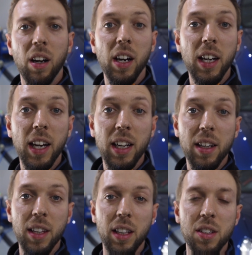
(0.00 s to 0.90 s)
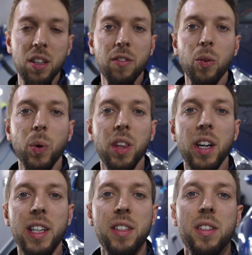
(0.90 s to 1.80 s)
Okay, I think that's enough for one
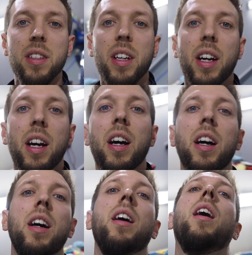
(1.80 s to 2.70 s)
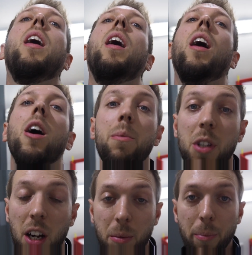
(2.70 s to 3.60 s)
night. Home
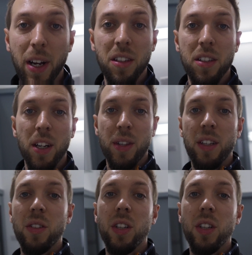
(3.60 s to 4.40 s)
time, I'm back to Southend